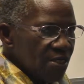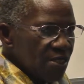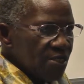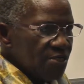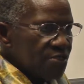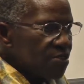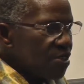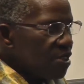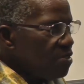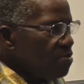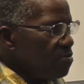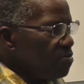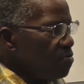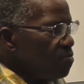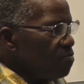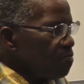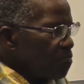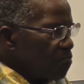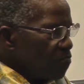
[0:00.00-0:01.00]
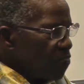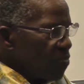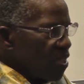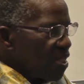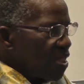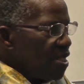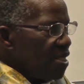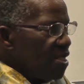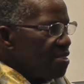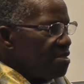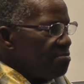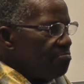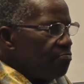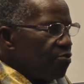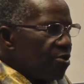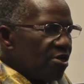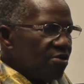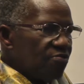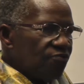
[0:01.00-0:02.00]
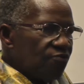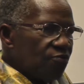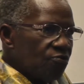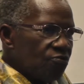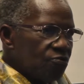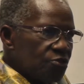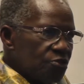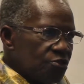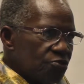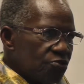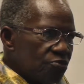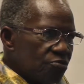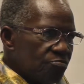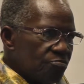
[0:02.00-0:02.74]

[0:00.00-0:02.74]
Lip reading: So the blood flow to your